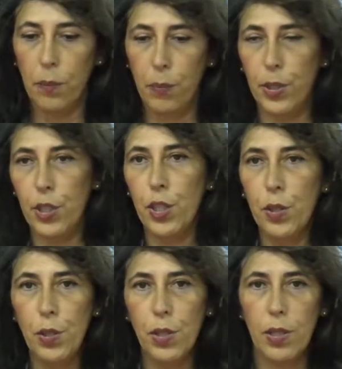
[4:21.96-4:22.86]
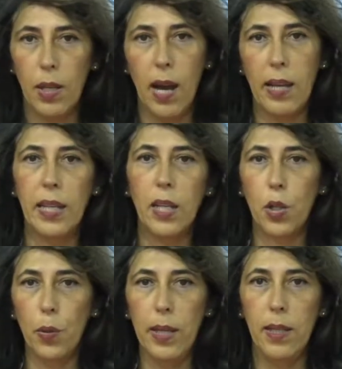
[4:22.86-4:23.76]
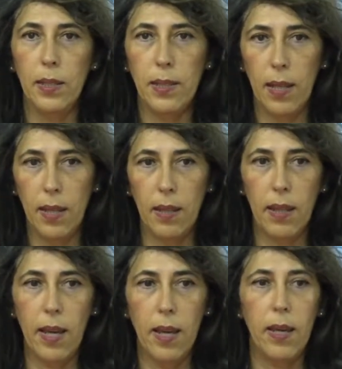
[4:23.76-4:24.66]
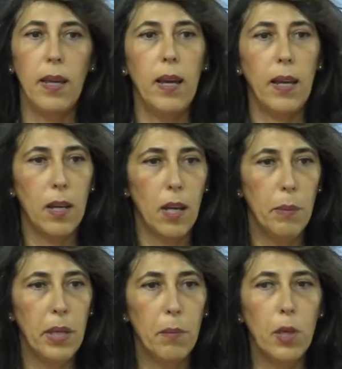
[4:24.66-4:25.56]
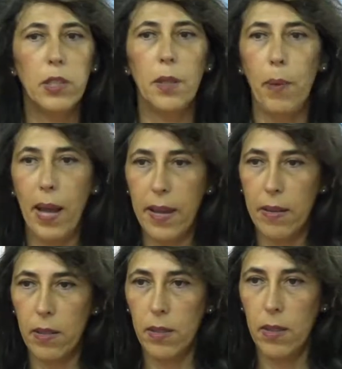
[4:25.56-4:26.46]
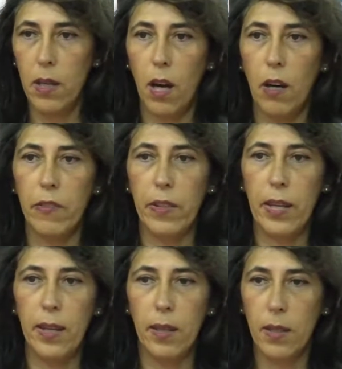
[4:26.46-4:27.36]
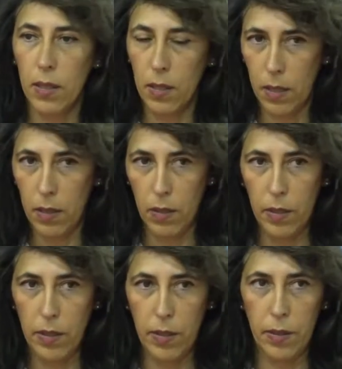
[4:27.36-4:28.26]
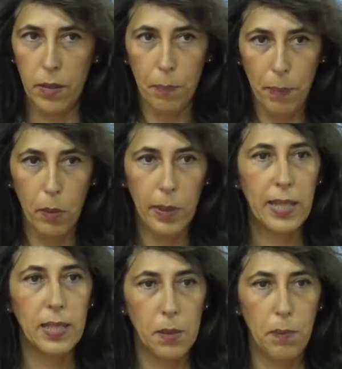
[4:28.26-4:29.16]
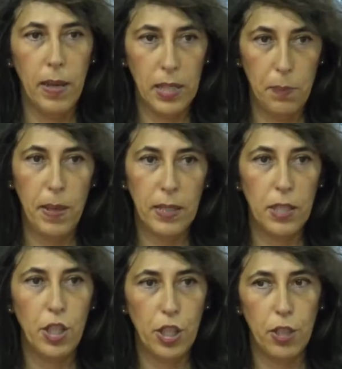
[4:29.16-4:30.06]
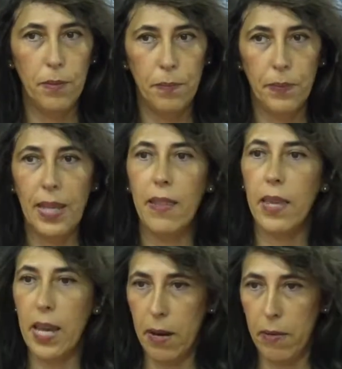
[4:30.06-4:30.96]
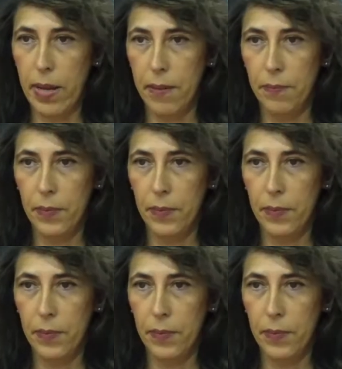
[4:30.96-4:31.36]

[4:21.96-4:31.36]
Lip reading: produce an increase in the economic multiplier of the public expenditure in the area.